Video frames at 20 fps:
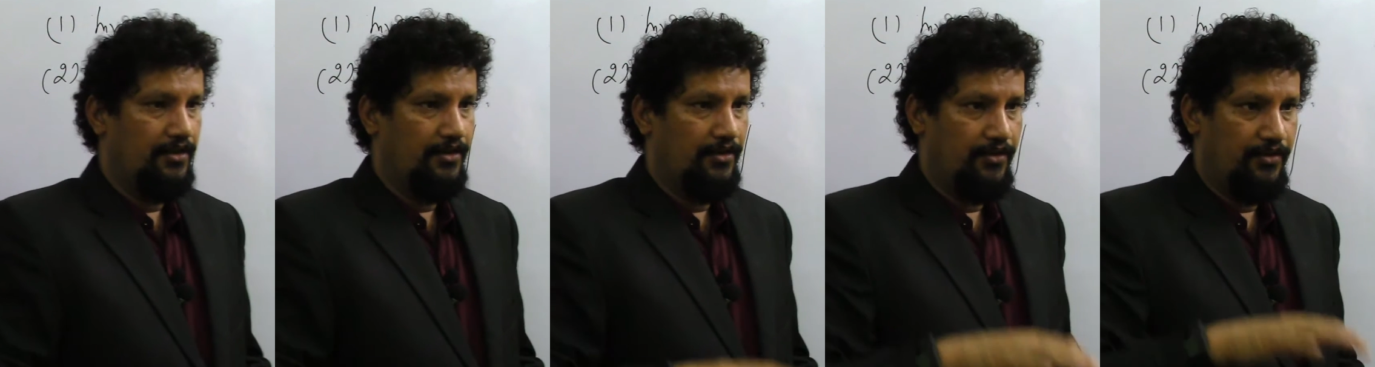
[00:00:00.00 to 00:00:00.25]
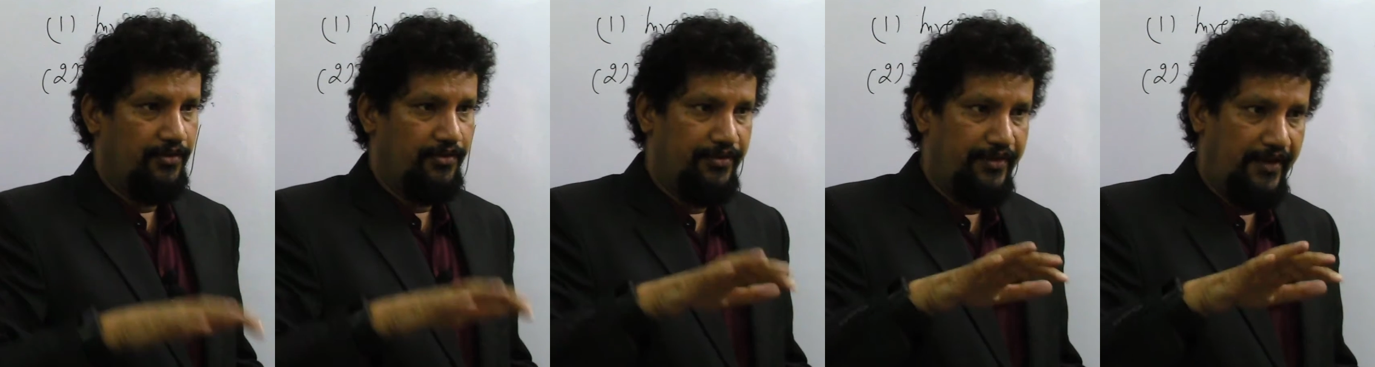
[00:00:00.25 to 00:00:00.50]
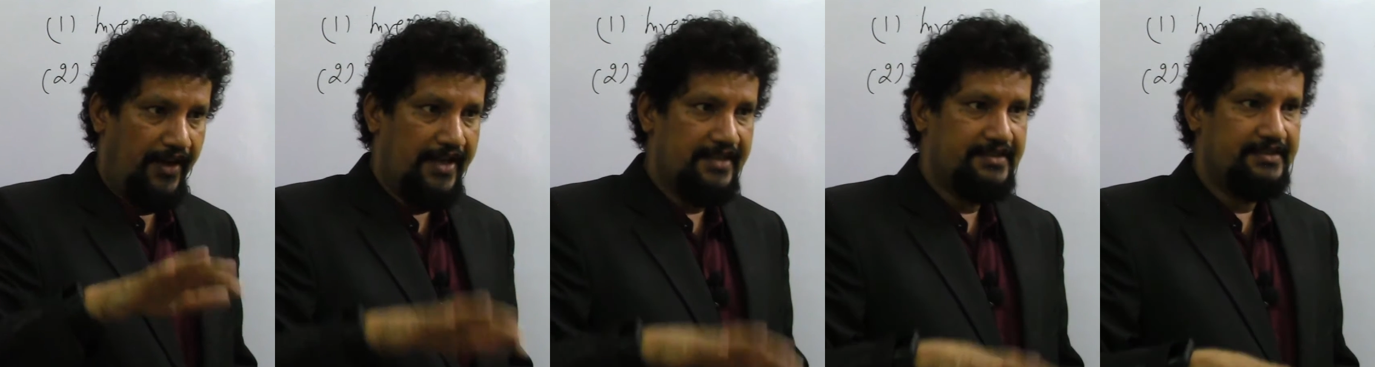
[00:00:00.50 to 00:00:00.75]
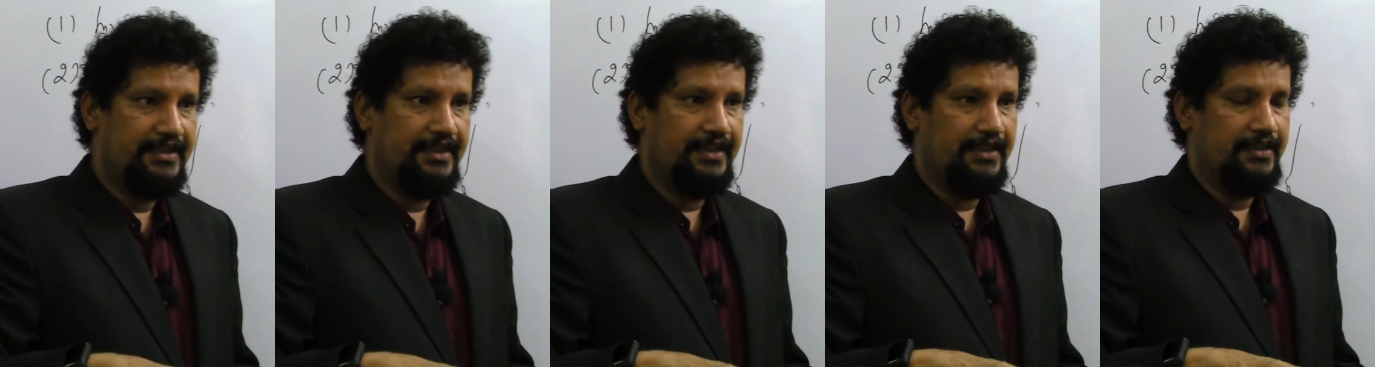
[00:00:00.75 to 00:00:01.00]

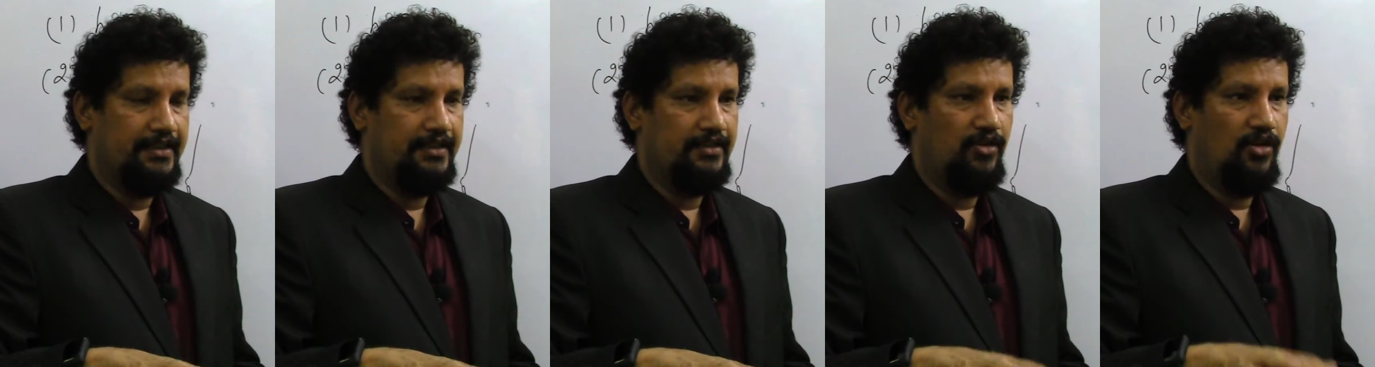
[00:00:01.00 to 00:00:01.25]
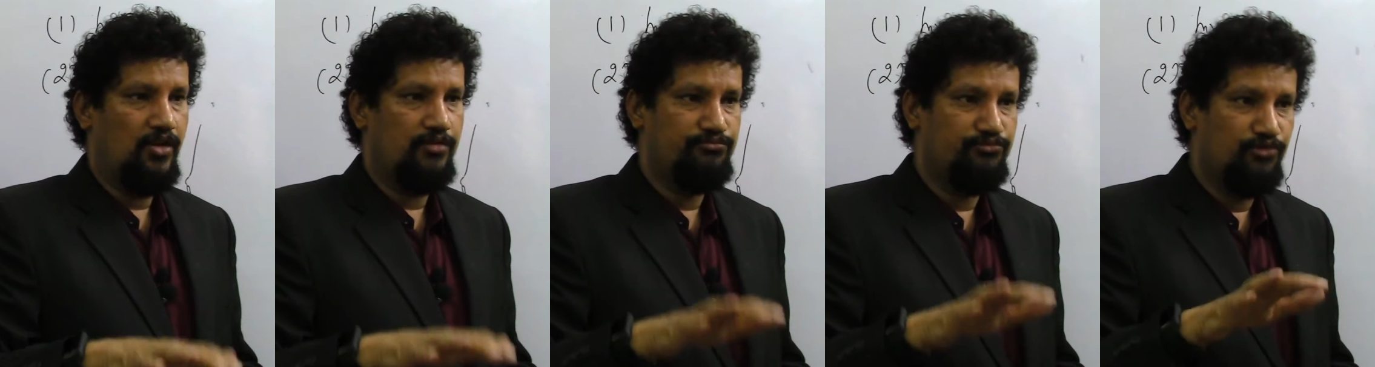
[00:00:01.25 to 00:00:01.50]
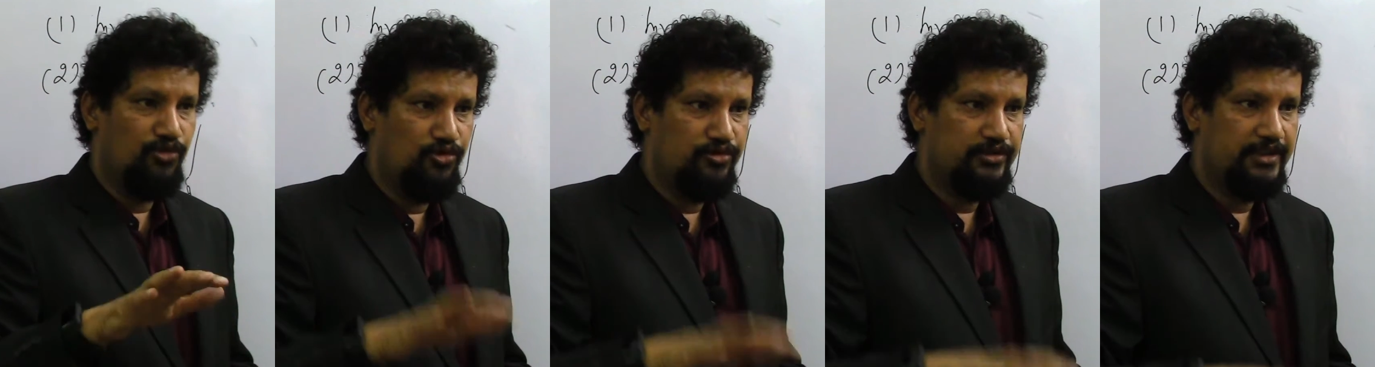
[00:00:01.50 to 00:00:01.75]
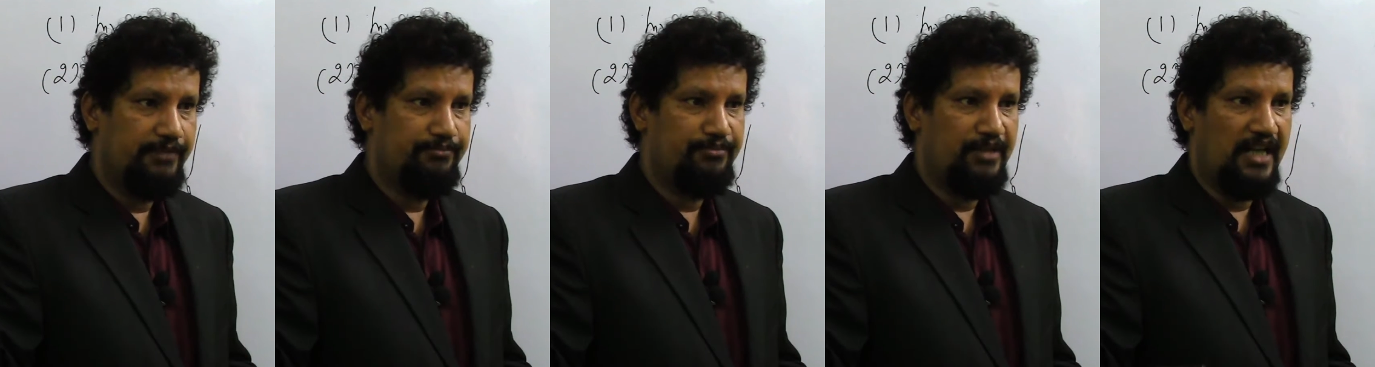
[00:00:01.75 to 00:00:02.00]
face the or move
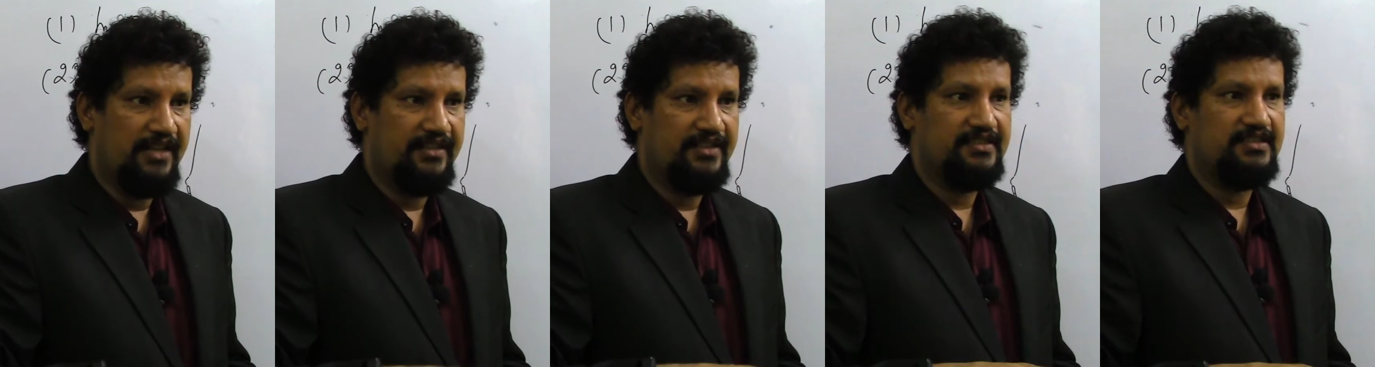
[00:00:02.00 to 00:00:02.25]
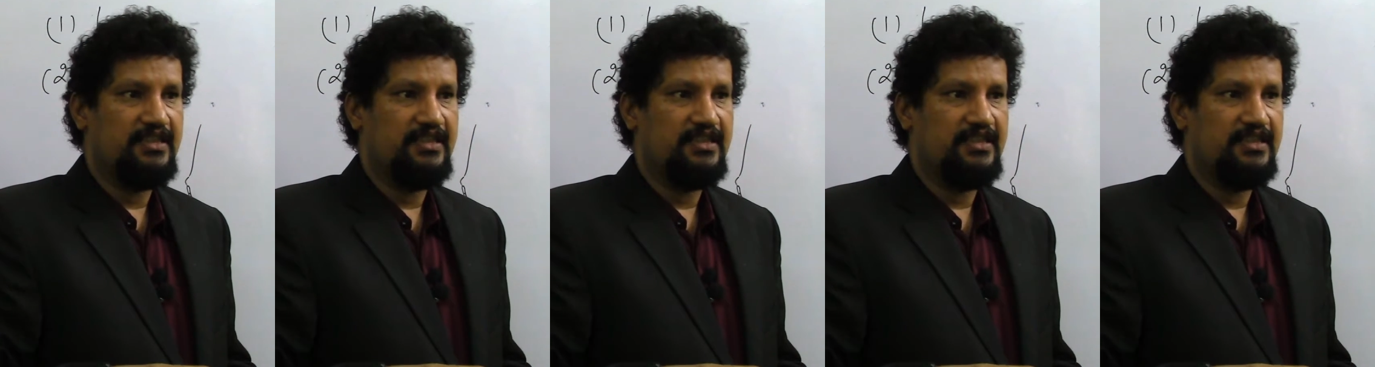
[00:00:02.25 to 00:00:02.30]
the plantar